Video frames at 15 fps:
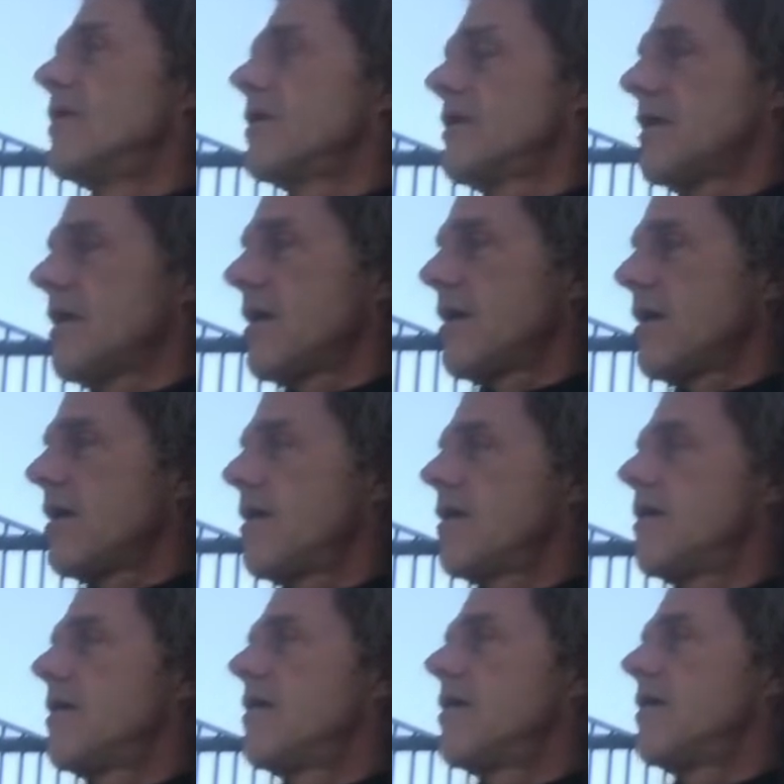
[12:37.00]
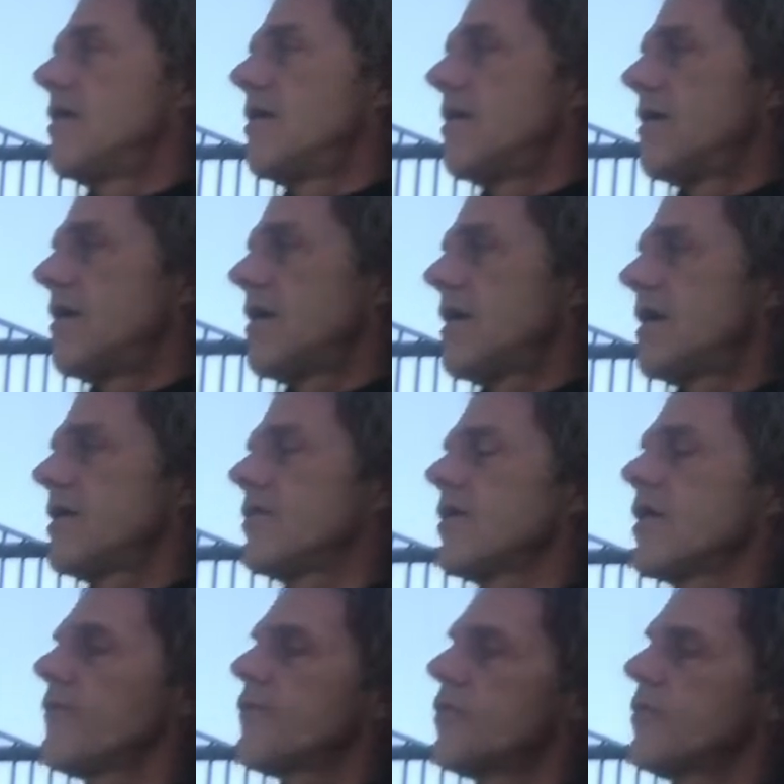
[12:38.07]
Yeah. And
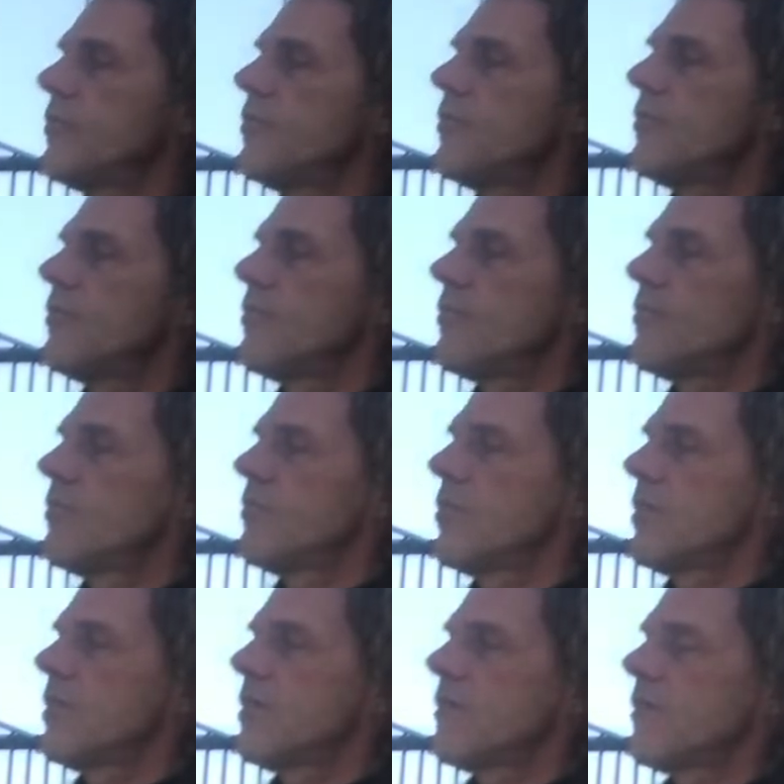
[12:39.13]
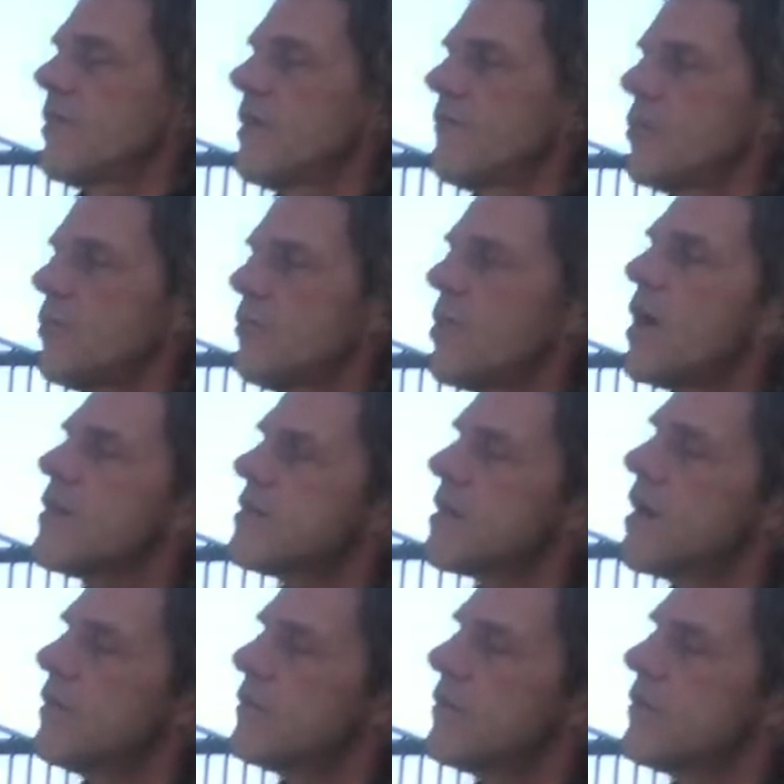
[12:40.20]
have you passed
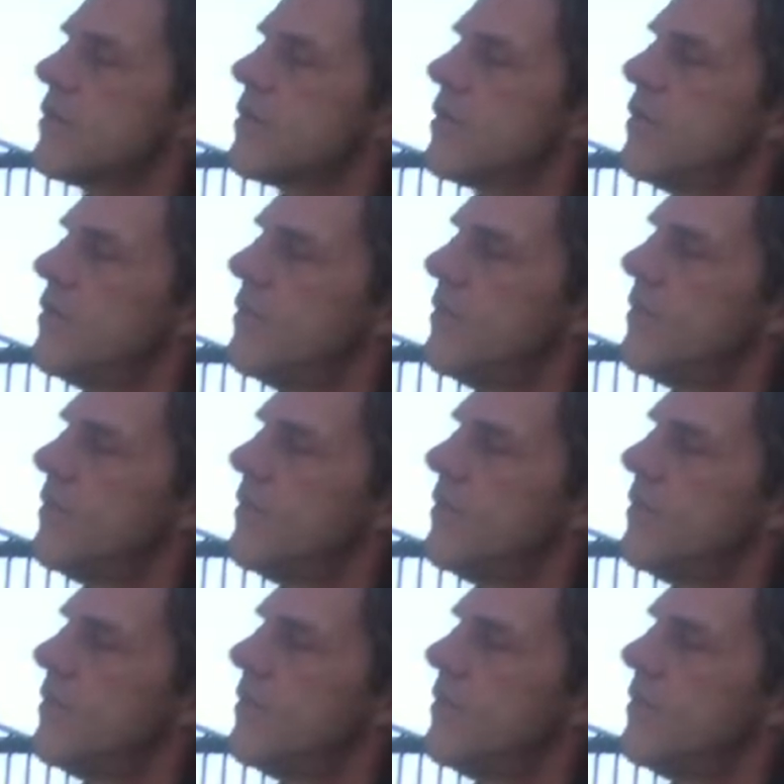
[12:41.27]
out also?